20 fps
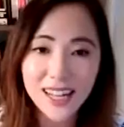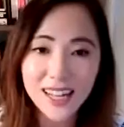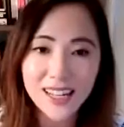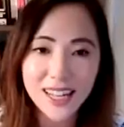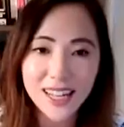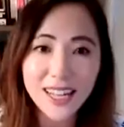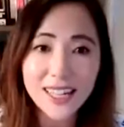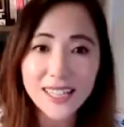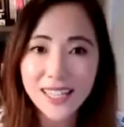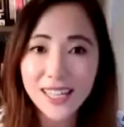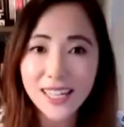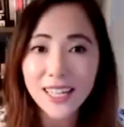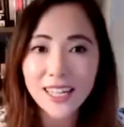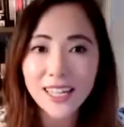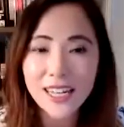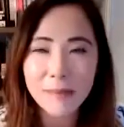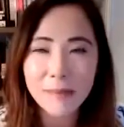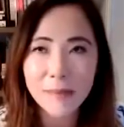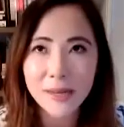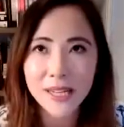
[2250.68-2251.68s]
it did.
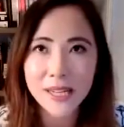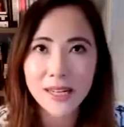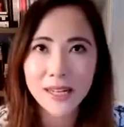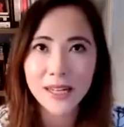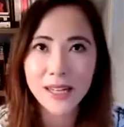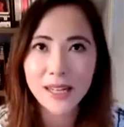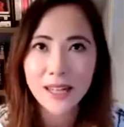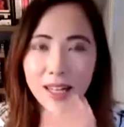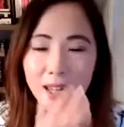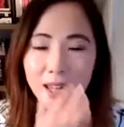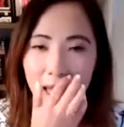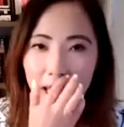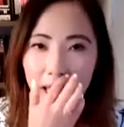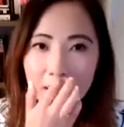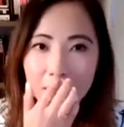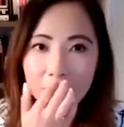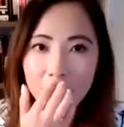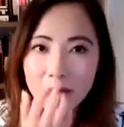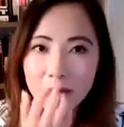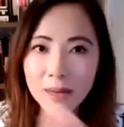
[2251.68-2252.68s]
I mean, I
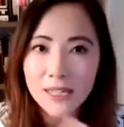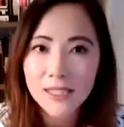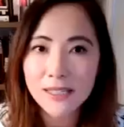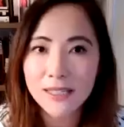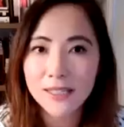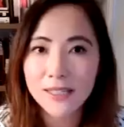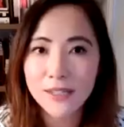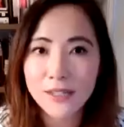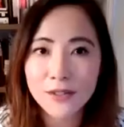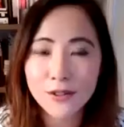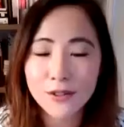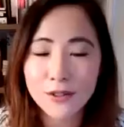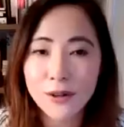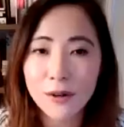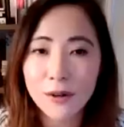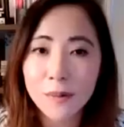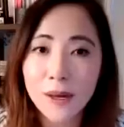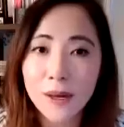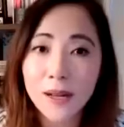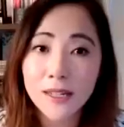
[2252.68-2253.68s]
called my sister so
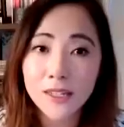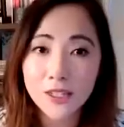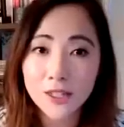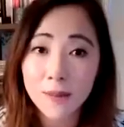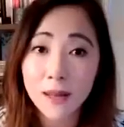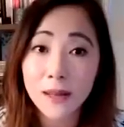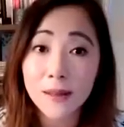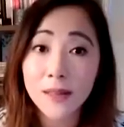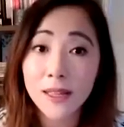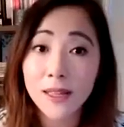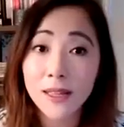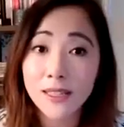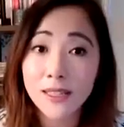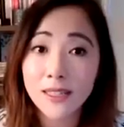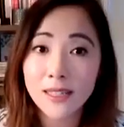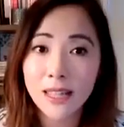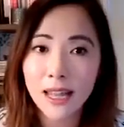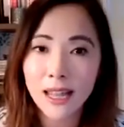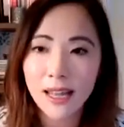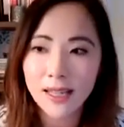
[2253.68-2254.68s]
much about this,
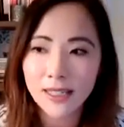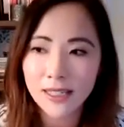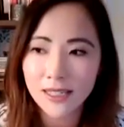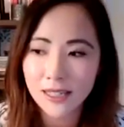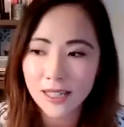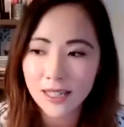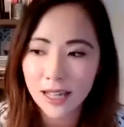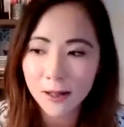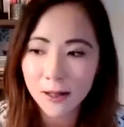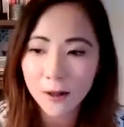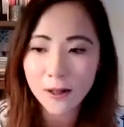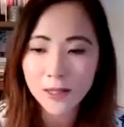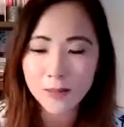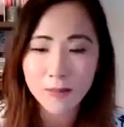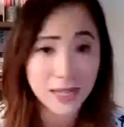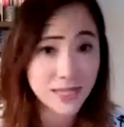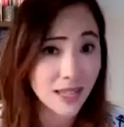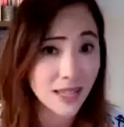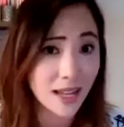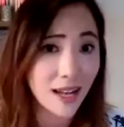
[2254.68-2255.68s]
and I called my
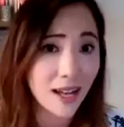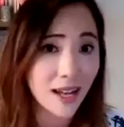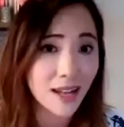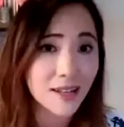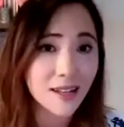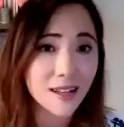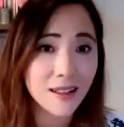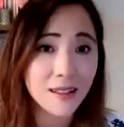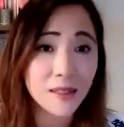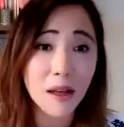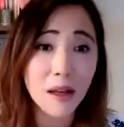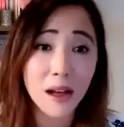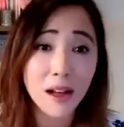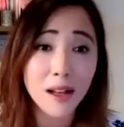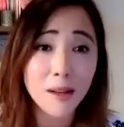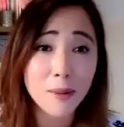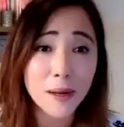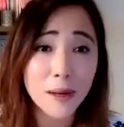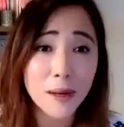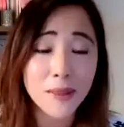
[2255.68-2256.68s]
dad a lot
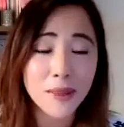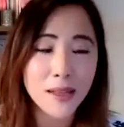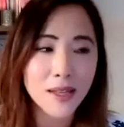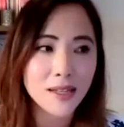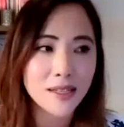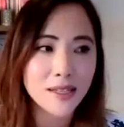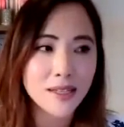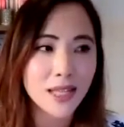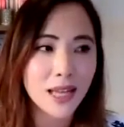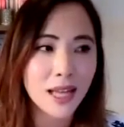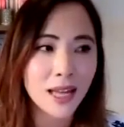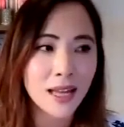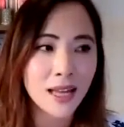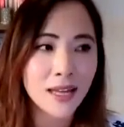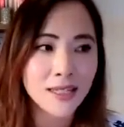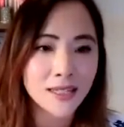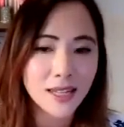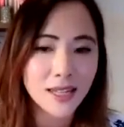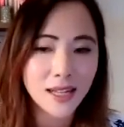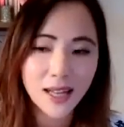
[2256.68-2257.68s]
about this. And
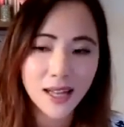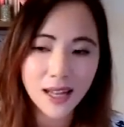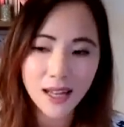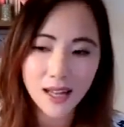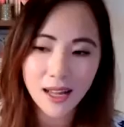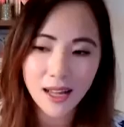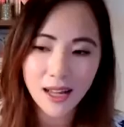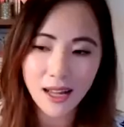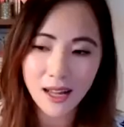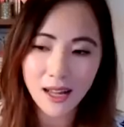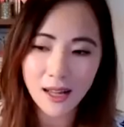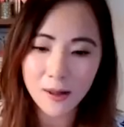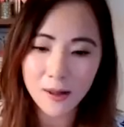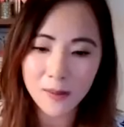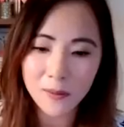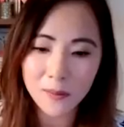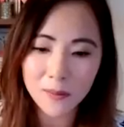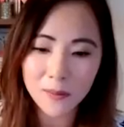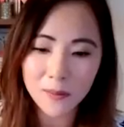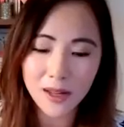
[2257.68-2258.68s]

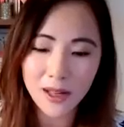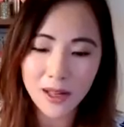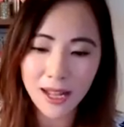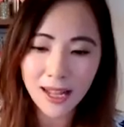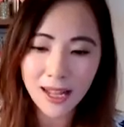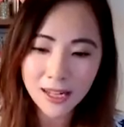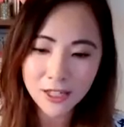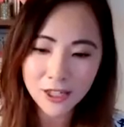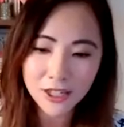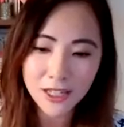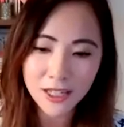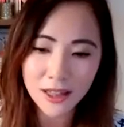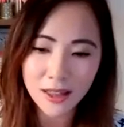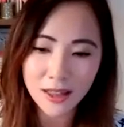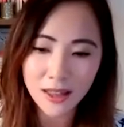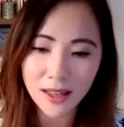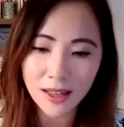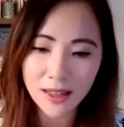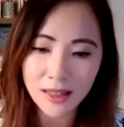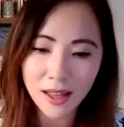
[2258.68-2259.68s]
I actually
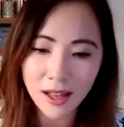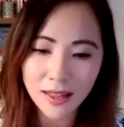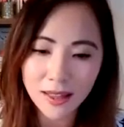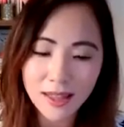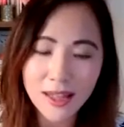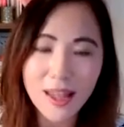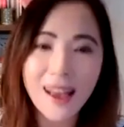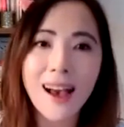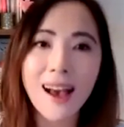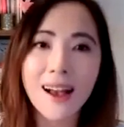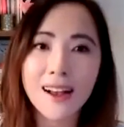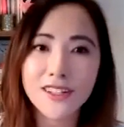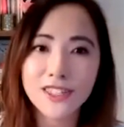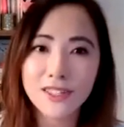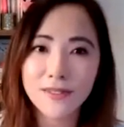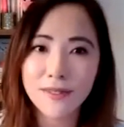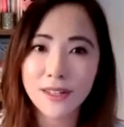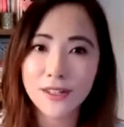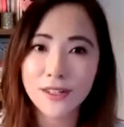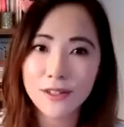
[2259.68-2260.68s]
think that the act of
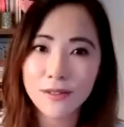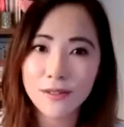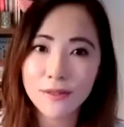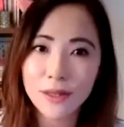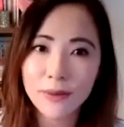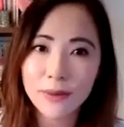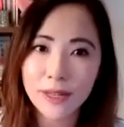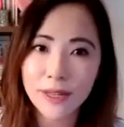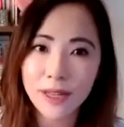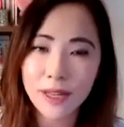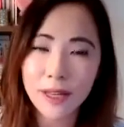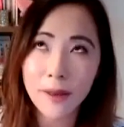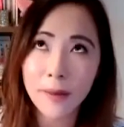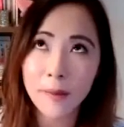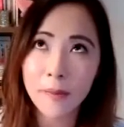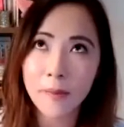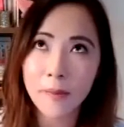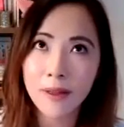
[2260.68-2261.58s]
interviewing him